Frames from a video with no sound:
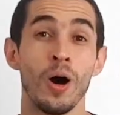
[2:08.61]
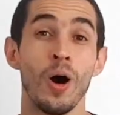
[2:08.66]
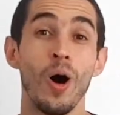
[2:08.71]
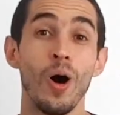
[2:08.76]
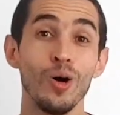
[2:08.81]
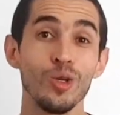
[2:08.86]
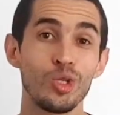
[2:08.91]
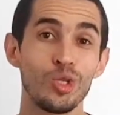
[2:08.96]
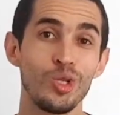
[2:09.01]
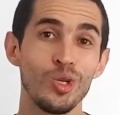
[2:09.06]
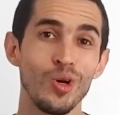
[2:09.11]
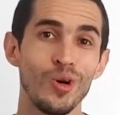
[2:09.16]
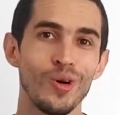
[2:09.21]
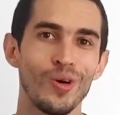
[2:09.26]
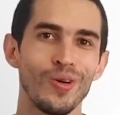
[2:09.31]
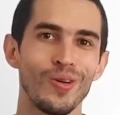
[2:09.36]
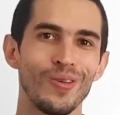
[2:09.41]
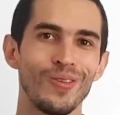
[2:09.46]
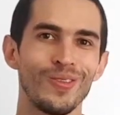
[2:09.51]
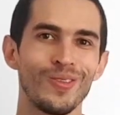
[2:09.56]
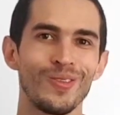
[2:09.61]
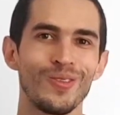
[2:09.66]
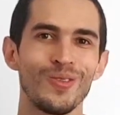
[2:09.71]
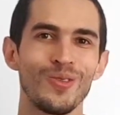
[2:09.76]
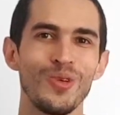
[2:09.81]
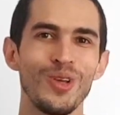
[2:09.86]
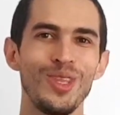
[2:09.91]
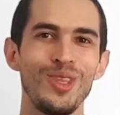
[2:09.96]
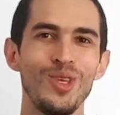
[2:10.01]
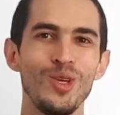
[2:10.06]
Also,
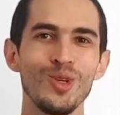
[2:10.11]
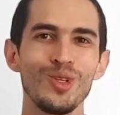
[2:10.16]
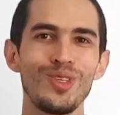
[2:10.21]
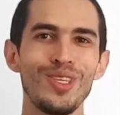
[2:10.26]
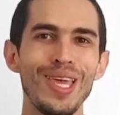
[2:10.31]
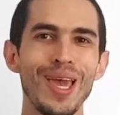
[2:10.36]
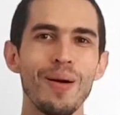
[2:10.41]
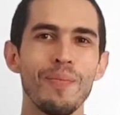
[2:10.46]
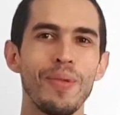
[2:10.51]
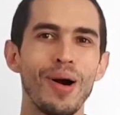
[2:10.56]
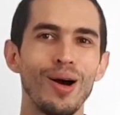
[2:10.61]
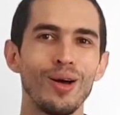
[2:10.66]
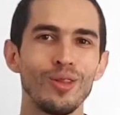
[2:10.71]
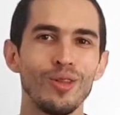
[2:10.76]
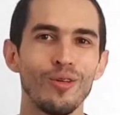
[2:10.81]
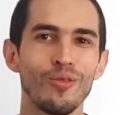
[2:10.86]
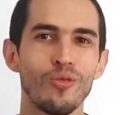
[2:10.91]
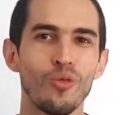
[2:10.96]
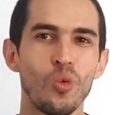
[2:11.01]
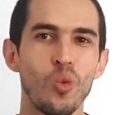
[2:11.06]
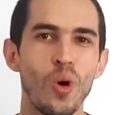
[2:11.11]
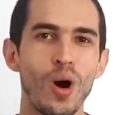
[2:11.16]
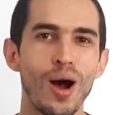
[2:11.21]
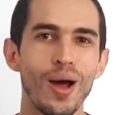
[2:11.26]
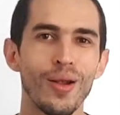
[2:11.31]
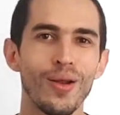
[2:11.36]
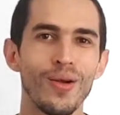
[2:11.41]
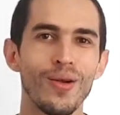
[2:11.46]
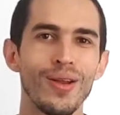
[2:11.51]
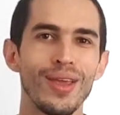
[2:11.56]
reduce the amount of
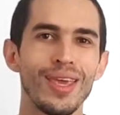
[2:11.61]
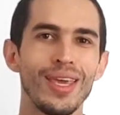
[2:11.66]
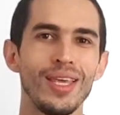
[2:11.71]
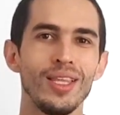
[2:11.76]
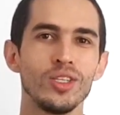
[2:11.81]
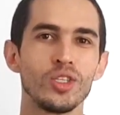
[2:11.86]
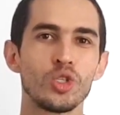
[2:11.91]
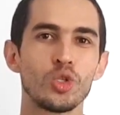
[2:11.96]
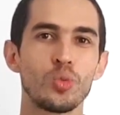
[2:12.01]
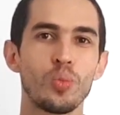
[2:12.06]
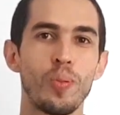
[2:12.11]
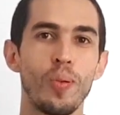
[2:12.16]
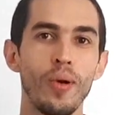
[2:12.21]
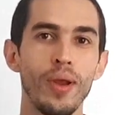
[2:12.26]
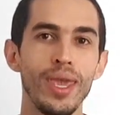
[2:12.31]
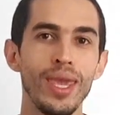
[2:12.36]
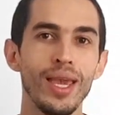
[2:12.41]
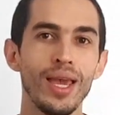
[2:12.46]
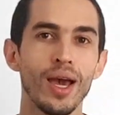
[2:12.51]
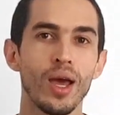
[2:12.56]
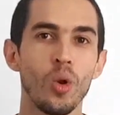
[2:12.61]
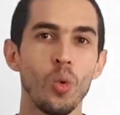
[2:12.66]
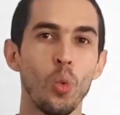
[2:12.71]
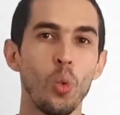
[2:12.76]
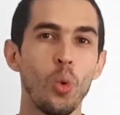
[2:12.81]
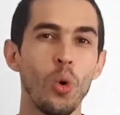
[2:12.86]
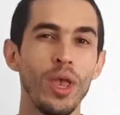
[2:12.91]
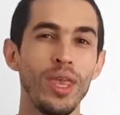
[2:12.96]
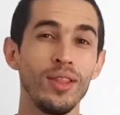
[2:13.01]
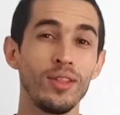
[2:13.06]
water in spring and
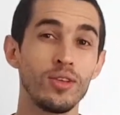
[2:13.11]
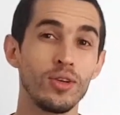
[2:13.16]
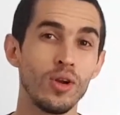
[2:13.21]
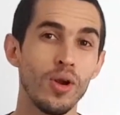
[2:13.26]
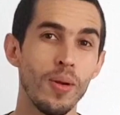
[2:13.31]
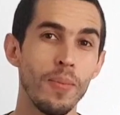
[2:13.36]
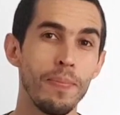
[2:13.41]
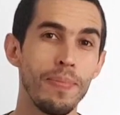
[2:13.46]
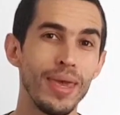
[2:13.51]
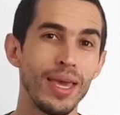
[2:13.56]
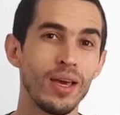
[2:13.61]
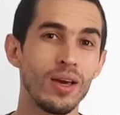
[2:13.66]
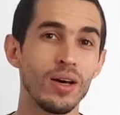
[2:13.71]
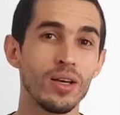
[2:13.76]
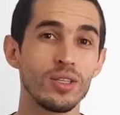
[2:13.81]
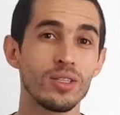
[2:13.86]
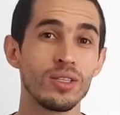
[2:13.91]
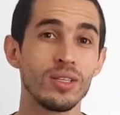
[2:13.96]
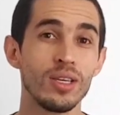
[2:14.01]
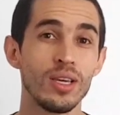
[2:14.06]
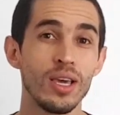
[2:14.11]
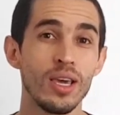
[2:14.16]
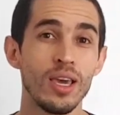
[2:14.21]
winter because